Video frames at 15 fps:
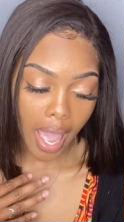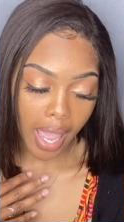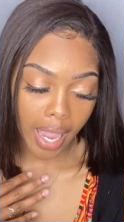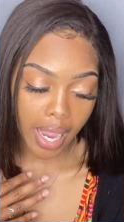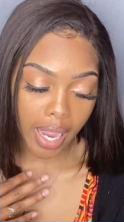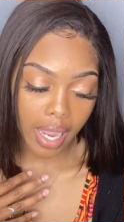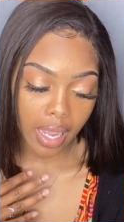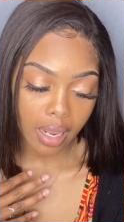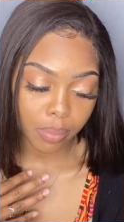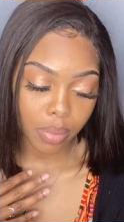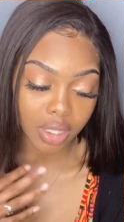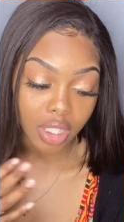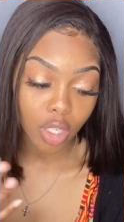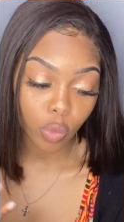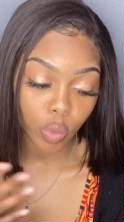and
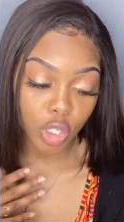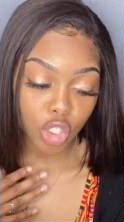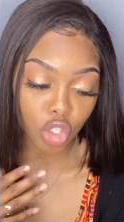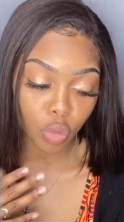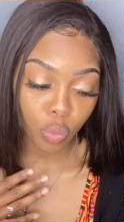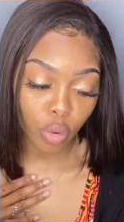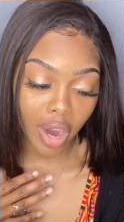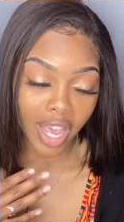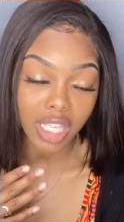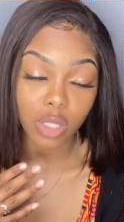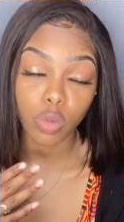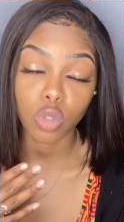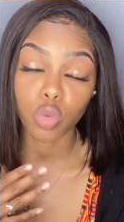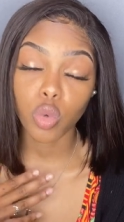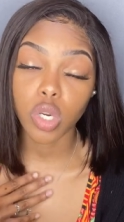but the original price
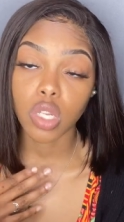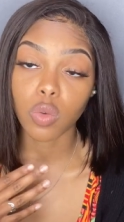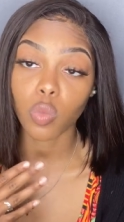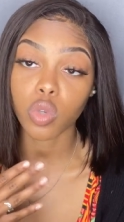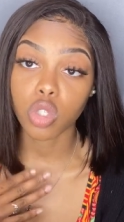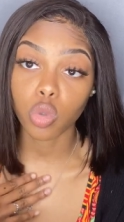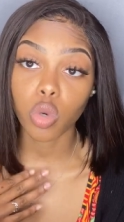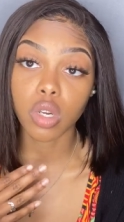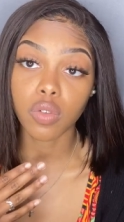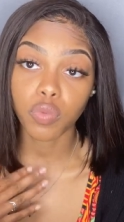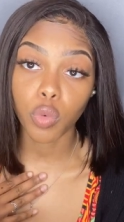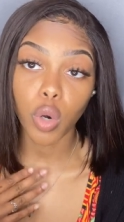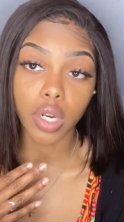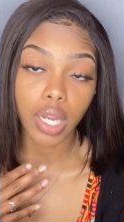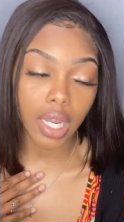was 20 was
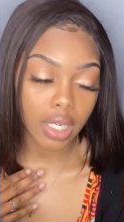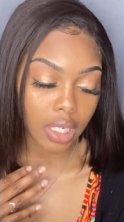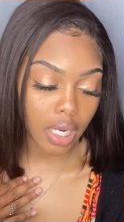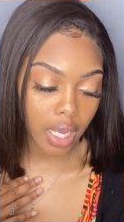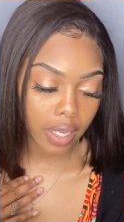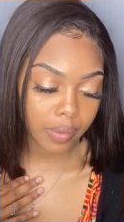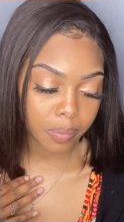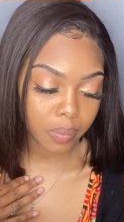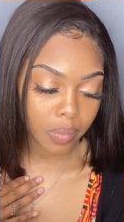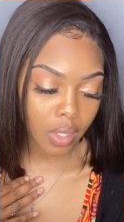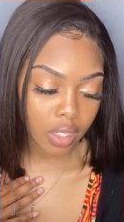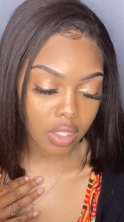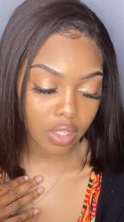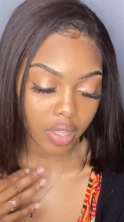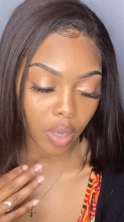24.99
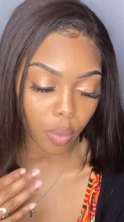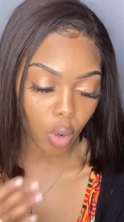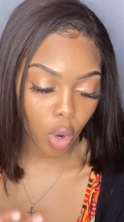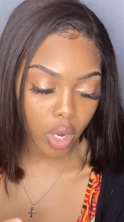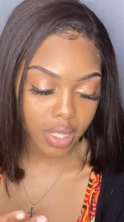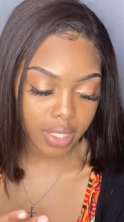so they were on